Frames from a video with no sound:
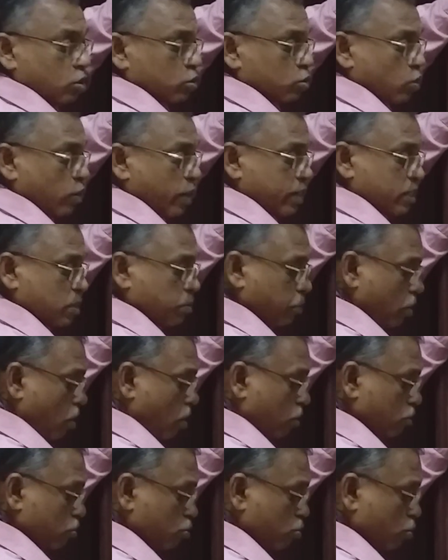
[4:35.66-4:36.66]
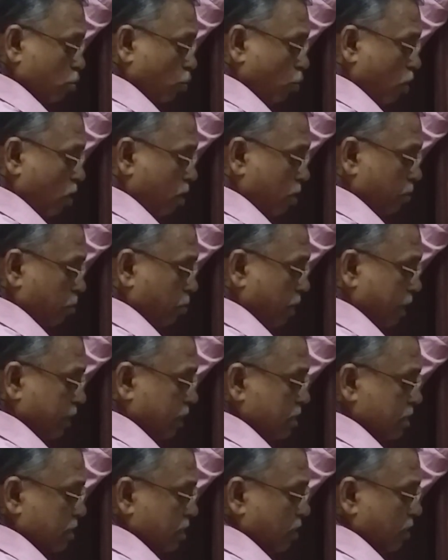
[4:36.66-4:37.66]
So x belongs to what?
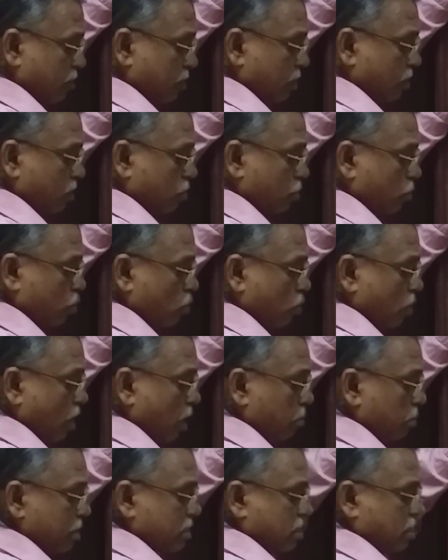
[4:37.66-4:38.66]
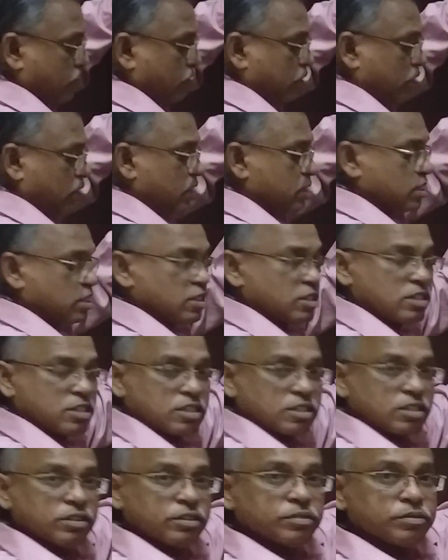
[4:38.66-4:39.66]
Minus 7, 2 comma 7. That's it.
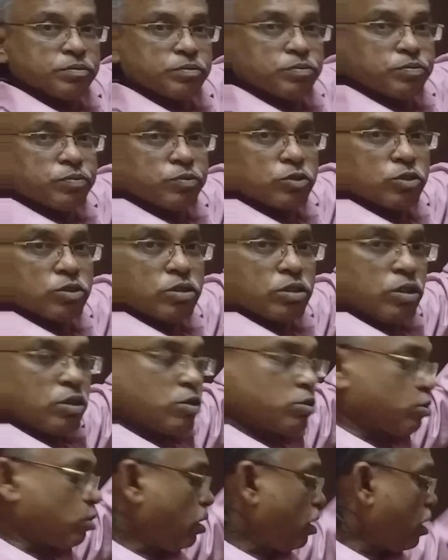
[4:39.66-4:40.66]
So